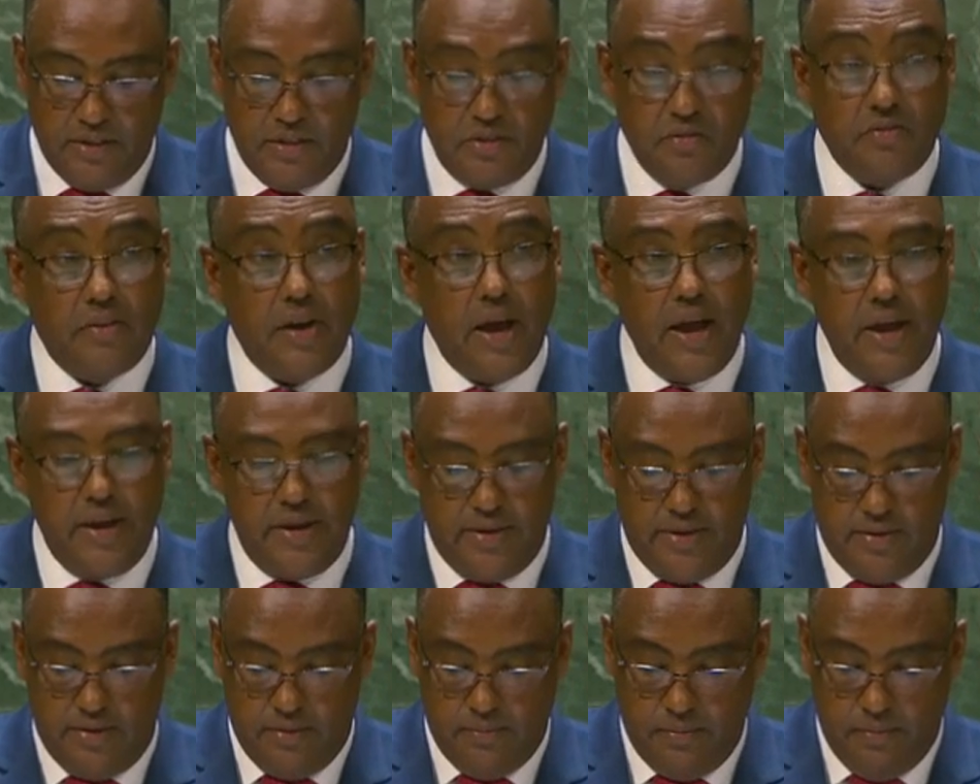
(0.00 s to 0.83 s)

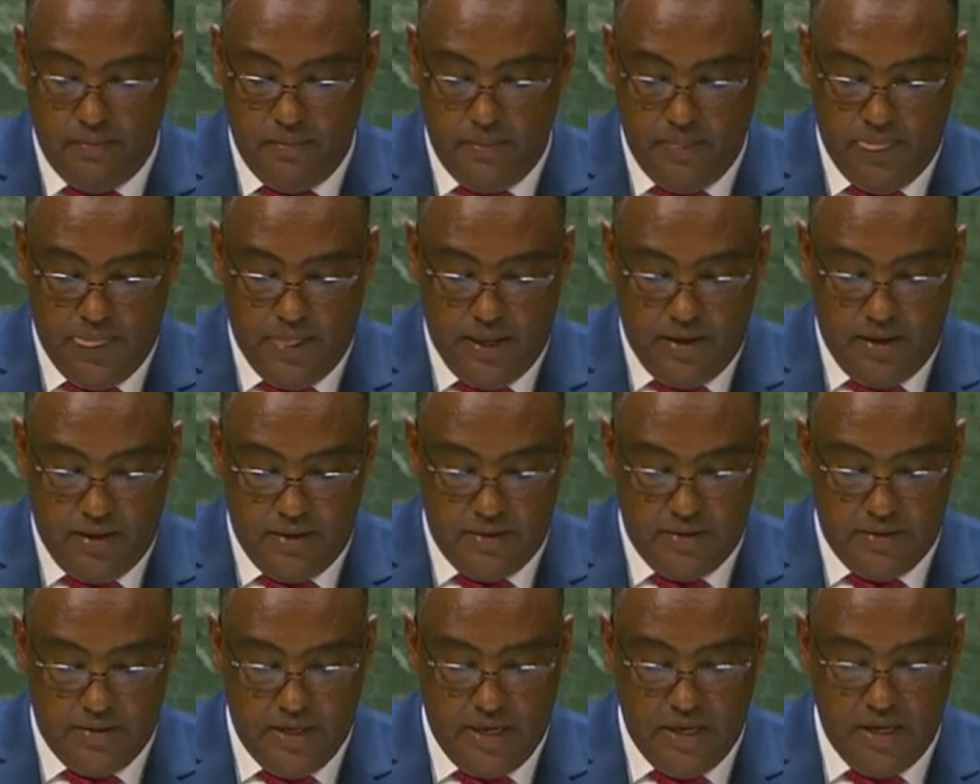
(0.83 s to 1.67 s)
ceasefire,
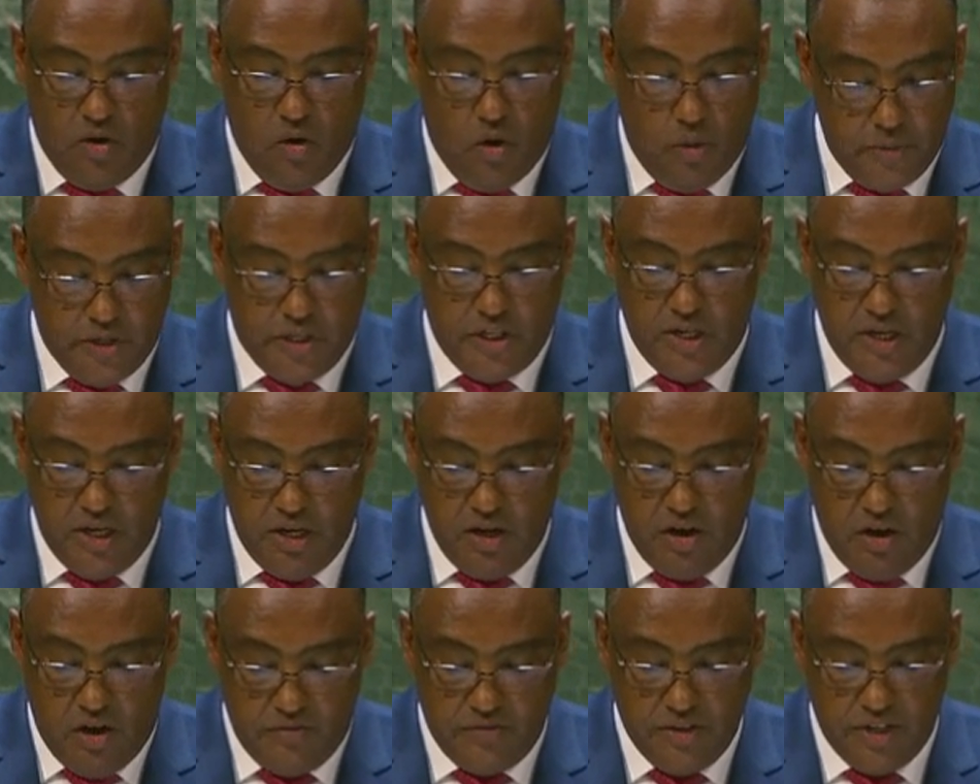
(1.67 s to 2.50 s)
the
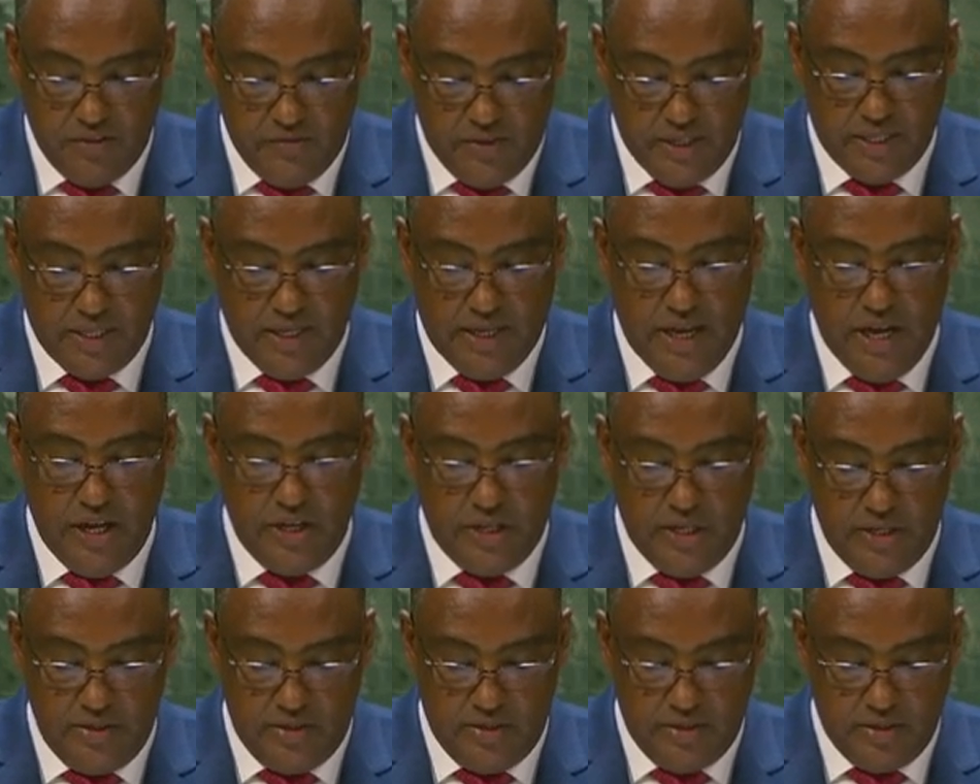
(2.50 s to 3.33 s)
commissioning of
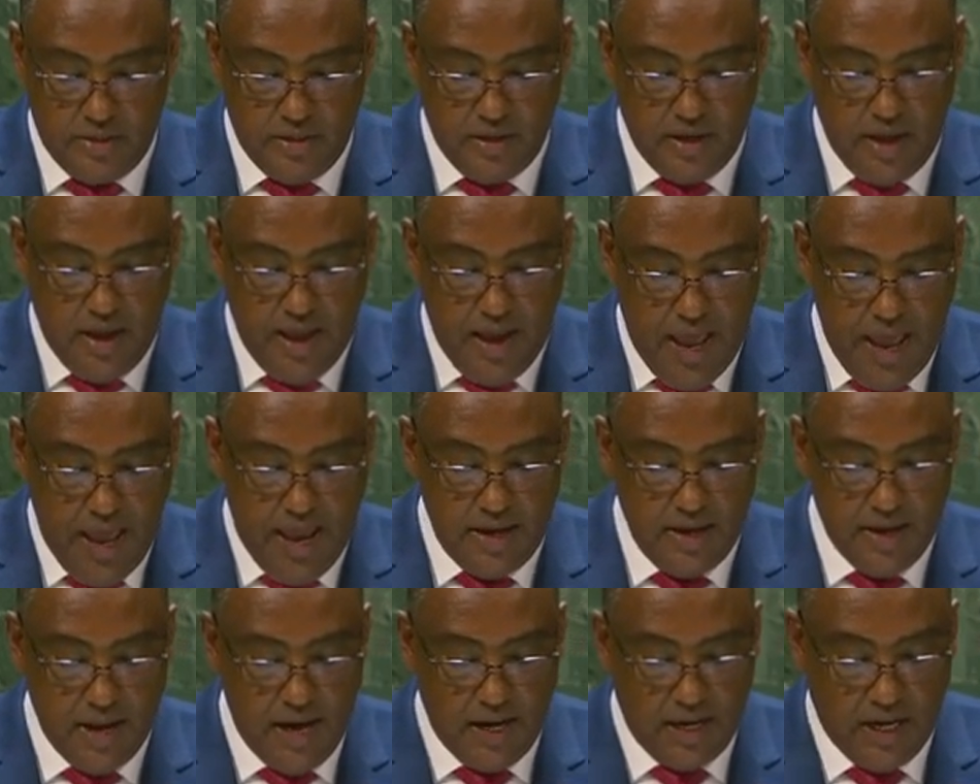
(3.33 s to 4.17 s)
investigations,
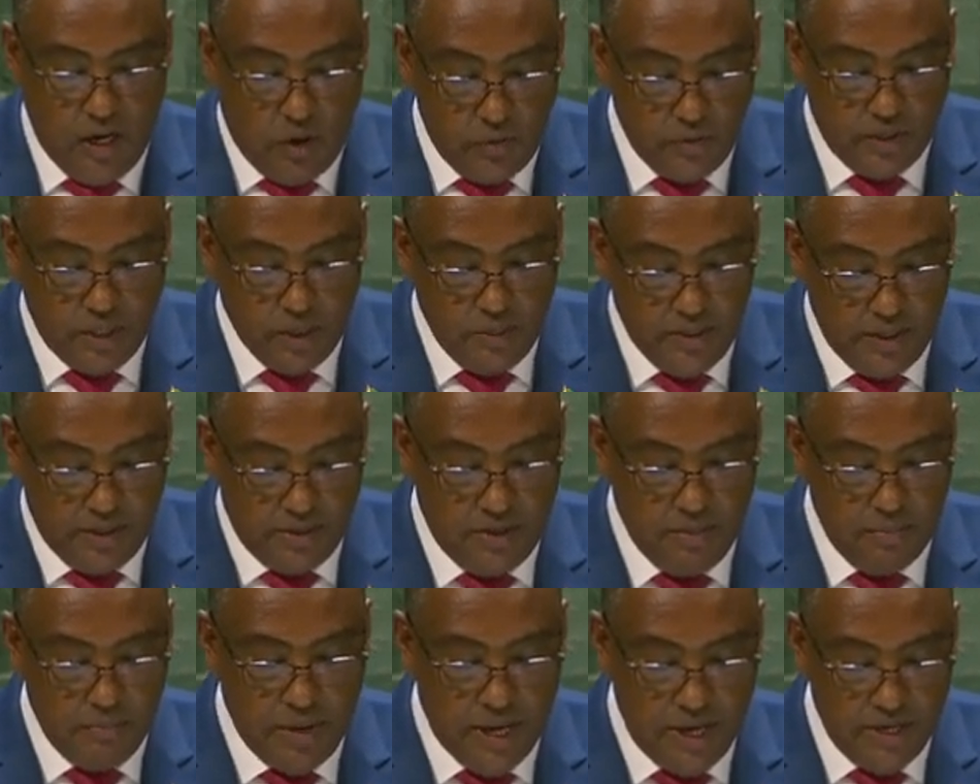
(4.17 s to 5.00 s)
and
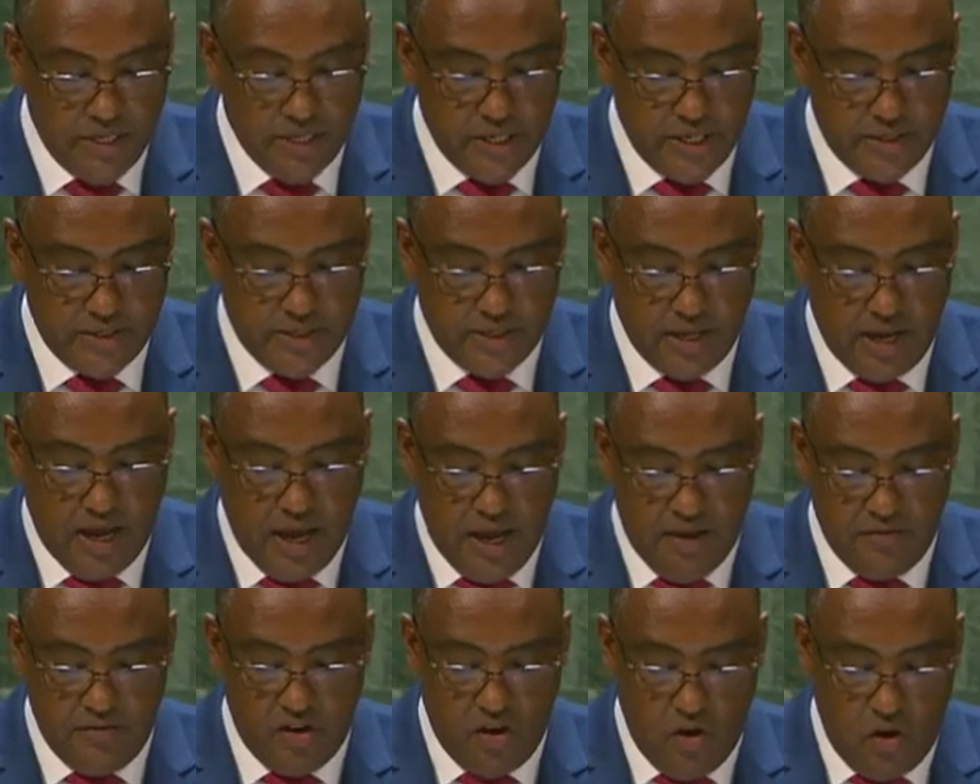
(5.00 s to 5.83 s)
accountability measures
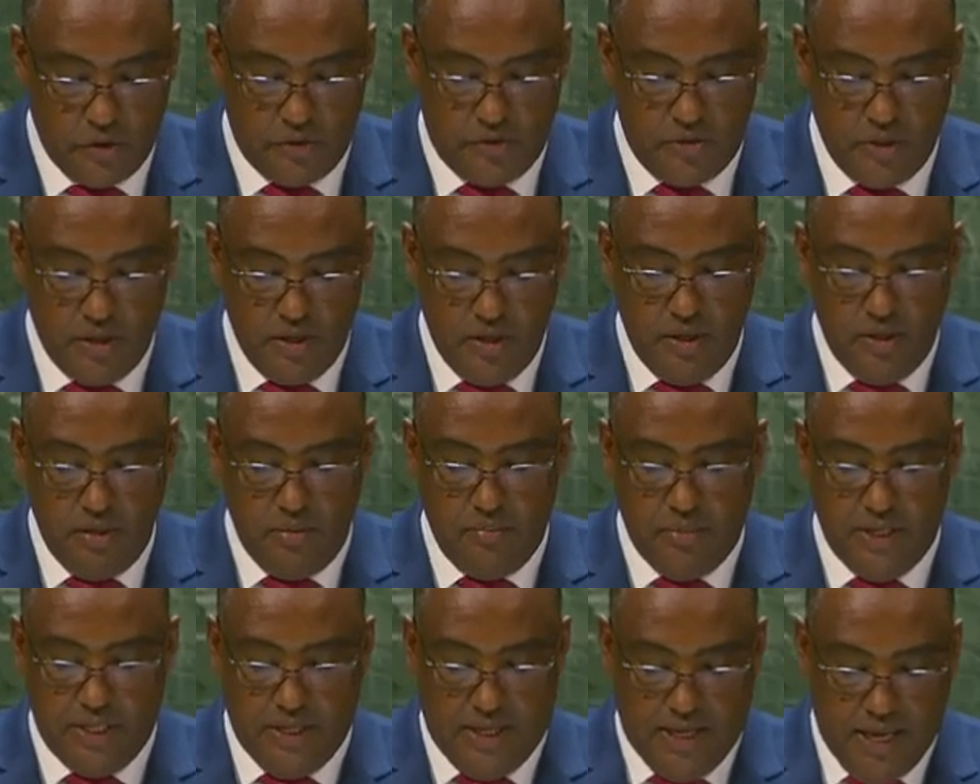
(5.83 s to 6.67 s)
have not
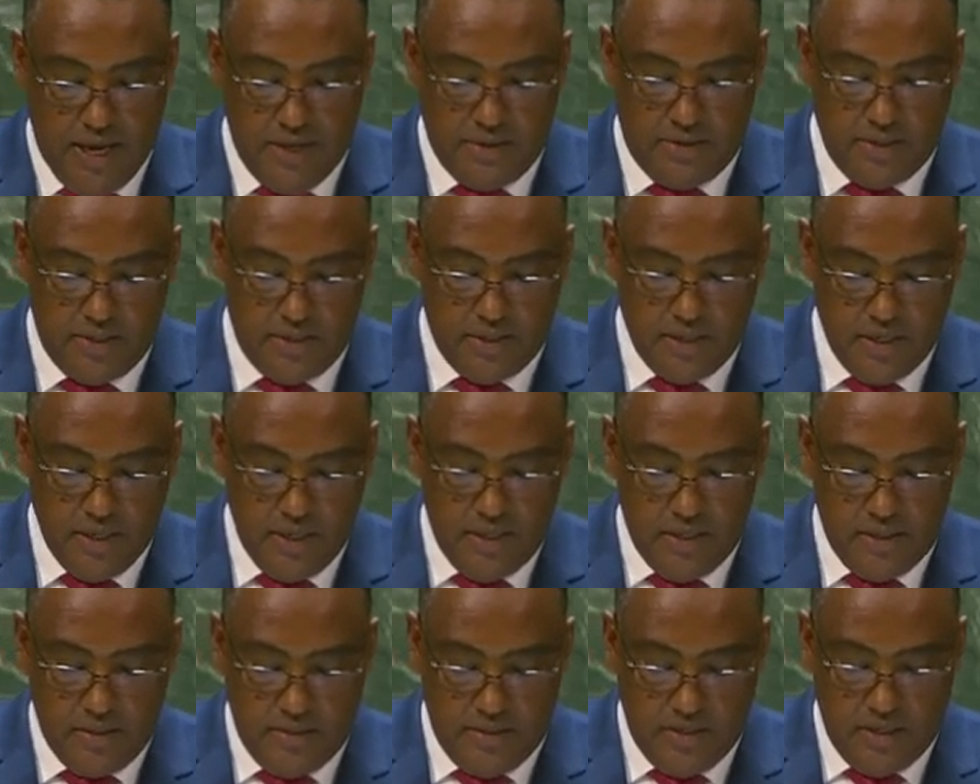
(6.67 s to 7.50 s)
mitigated
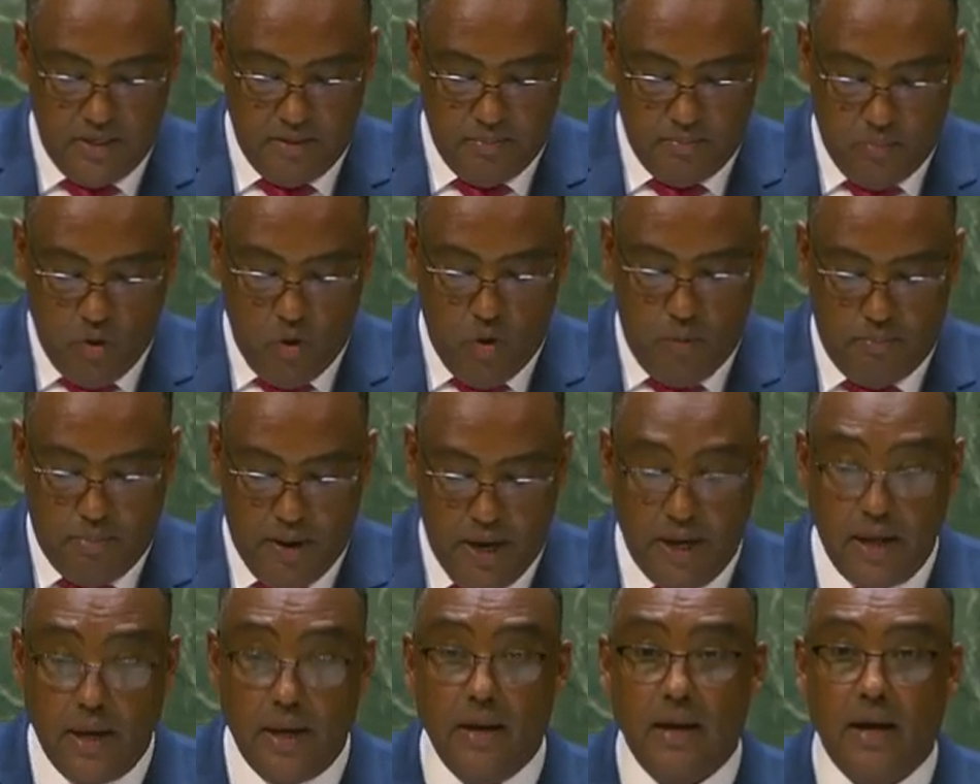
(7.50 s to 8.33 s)
the
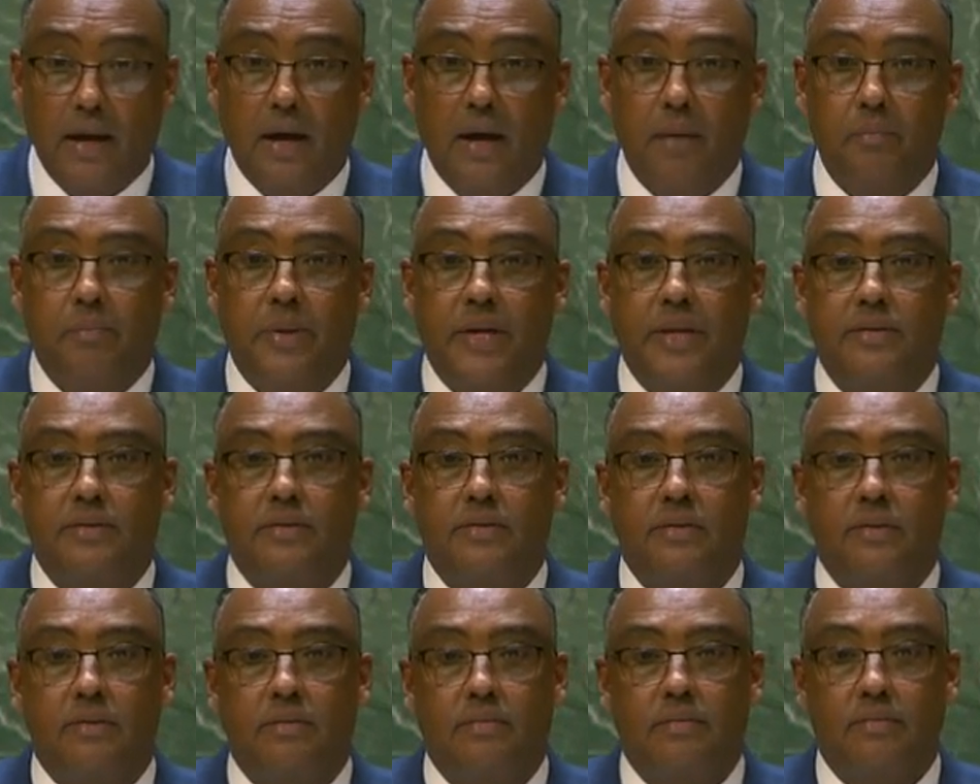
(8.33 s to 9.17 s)
propaganda
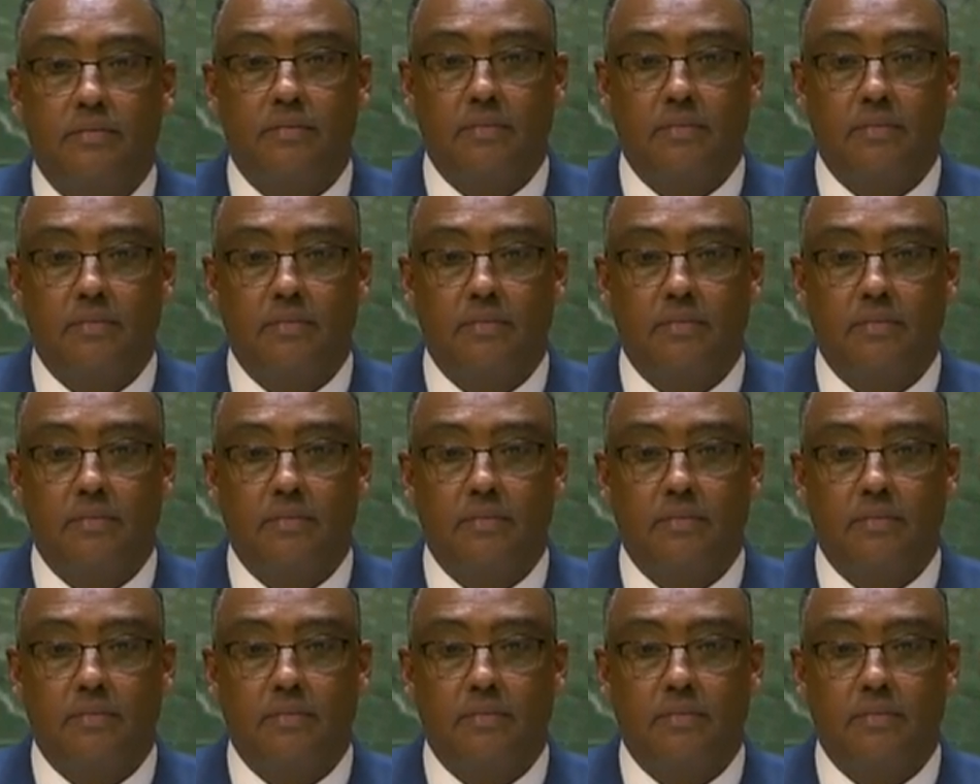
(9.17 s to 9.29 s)
campaigns.